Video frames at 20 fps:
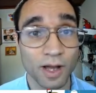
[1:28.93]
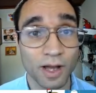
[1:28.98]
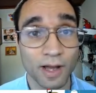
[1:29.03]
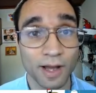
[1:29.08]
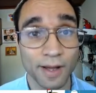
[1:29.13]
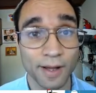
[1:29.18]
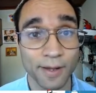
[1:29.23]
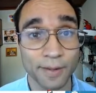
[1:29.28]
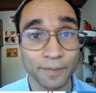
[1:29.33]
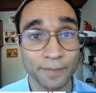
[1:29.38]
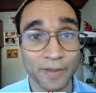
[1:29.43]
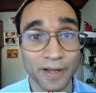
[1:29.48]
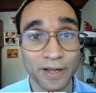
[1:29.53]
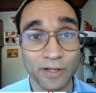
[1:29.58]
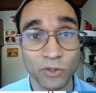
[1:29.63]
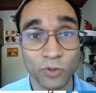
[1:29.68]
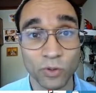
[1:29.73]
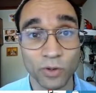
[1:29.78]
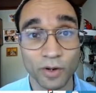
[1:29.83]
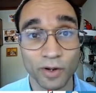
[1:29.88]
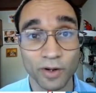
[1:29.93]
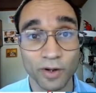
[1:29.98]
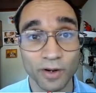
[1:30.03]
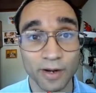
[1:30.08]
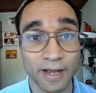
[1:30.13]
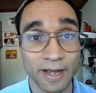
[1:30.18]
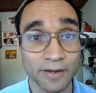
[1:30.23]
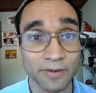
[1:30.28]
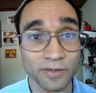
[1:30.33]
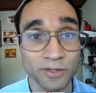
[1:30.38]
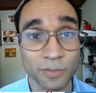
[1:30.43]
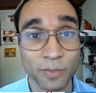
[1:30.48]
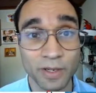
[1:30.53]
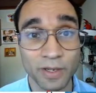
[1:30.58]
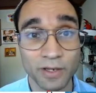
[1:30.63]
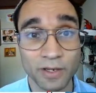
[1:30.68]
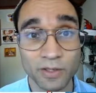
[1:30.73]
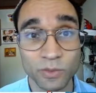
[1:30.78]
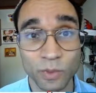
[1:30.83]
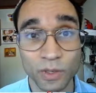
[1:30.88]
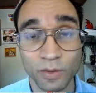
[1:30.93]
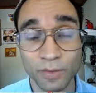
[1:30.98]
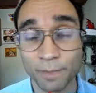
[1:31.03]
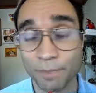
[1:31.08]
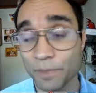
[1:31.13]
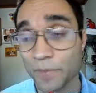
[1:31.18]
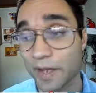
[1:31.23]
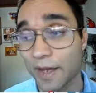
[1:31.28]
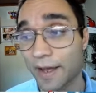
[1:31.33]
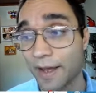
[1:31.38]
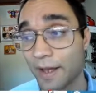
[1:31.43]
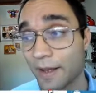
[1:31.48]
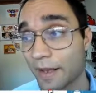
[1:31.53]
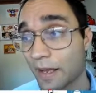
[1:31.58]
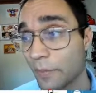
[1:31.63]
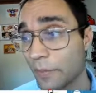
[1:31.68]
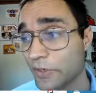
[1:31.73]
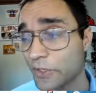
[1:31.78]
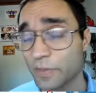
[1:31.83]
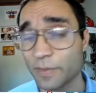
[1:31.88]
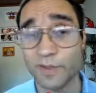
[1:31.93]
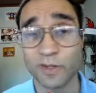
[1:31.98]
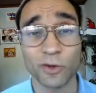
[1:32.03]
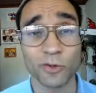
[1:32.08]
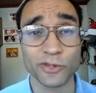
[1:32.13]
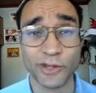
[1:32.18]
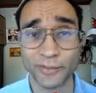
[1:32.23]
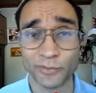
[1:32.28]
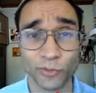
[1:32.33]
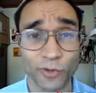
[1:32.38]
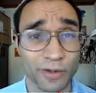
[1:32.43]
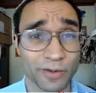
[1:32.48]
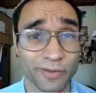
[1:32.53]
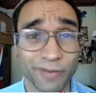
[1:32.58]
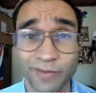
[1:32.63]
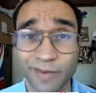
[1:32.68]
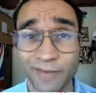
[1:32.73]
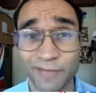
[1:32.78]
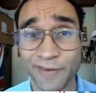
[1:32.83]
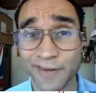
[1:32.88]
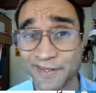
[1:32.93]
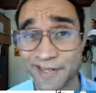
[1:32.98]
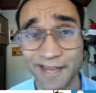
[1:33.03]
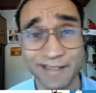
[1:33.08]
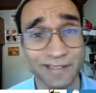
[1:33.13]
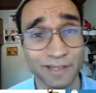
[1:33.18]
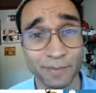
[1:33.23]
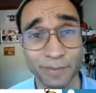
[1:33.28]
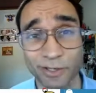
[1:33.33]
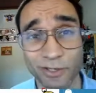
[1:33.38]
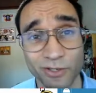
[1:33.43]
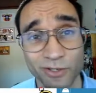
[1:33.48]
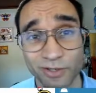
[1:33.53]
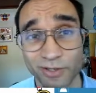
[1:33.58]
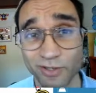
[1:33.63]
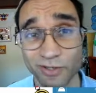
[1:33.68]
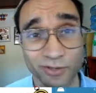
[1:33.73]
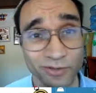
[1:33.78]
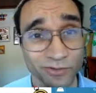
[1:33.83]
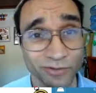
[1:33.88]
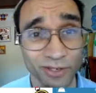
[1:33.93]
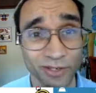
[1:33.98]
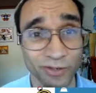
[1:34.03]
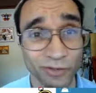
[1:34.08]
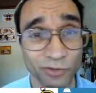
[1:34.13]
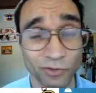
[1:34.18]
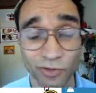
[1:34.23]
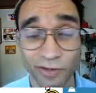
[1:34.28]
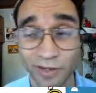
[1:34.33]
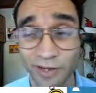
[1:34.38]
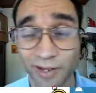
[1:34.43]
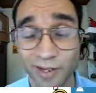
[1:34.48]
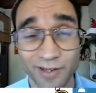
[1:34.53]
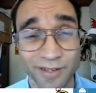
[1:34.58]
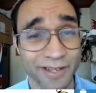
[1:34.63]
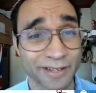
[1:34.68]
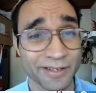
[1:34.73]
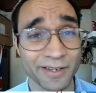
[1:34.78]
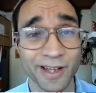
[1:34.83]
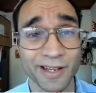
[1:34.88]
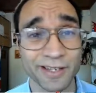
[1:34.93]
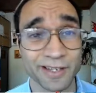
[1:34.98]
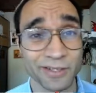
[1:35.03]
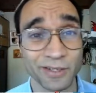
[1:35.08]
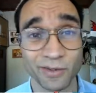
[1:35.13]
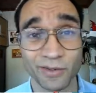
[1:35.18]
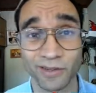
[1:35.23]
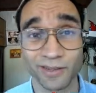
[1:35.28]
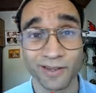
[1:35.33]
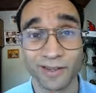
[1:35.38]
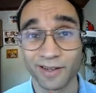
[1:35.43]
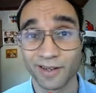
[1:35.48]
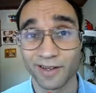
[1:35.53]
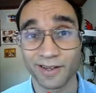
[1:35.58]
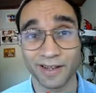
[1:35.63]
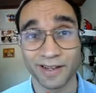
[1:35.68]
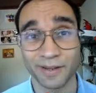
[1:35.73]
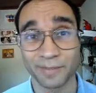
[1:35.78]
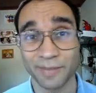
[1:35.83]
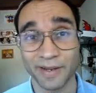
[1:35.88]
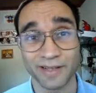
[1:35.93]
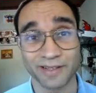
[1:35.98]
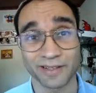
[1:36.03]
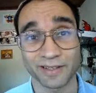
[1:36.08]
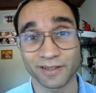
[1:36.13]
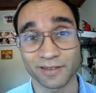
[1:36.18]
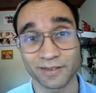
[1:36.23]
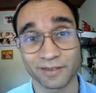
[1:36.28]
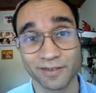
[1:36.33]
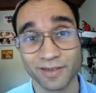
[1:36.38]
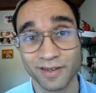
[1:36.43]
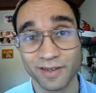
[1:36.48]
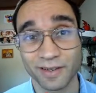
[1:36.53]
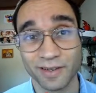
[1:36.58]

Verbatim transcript: Um, I uh, taught her how to speak as well, uh, and we just spent the whole time drawing fantastic pictures. She's a really good drawer, like nine years old, like amazing.